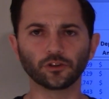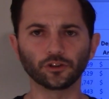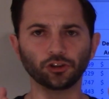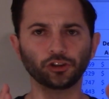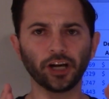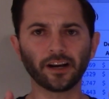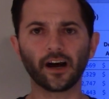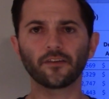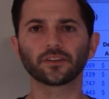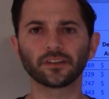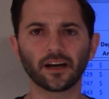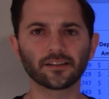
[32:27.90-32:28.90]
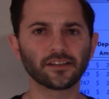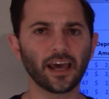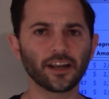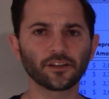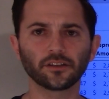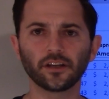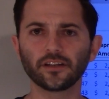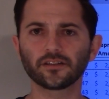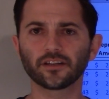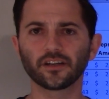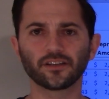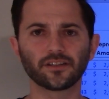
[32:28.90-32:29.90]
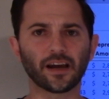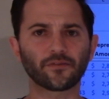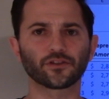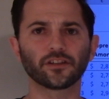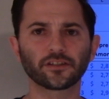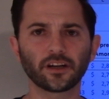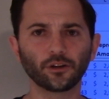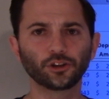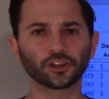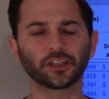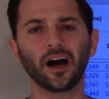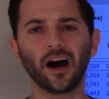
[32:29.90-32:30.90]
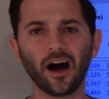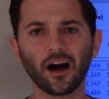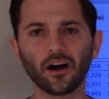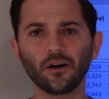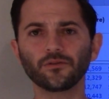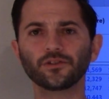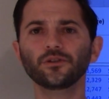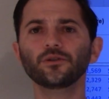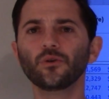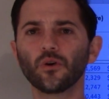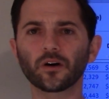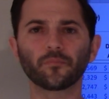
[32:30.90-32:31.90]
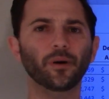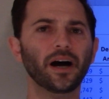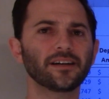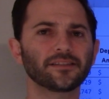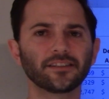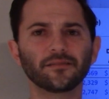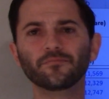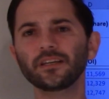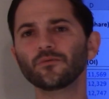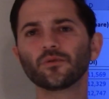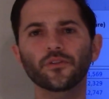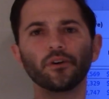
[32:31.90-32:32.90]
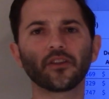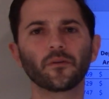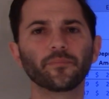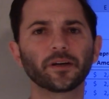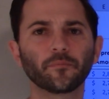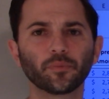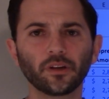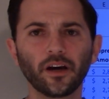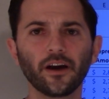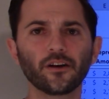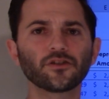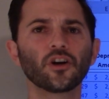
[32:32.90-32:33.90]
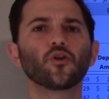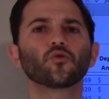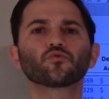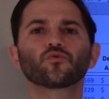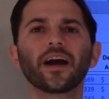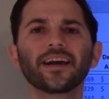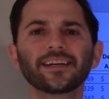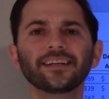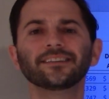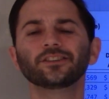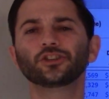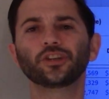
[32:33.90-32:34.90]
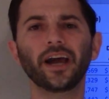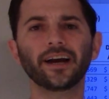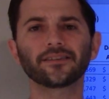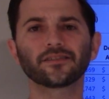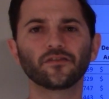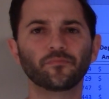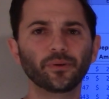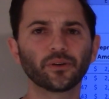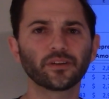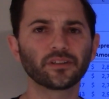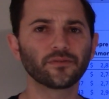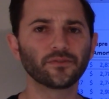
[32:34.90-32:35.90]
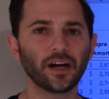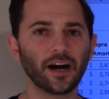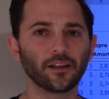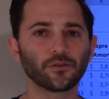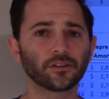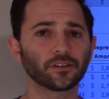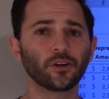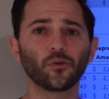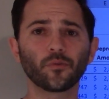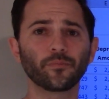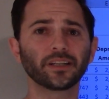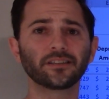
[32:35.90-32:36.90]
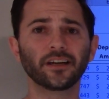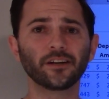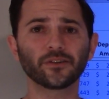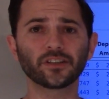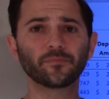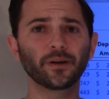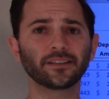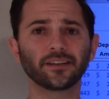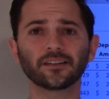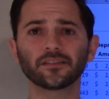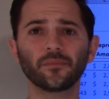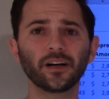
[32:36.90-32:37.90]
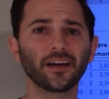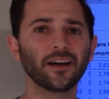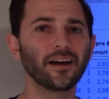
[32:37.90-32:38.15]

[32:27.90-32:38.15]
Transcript: jet off to Los Angeles, San Francisco, Chicago, New York, Boston, meet with all the big players, rake in checks of billions of dollars, and go to a big dinner and spend tons of money.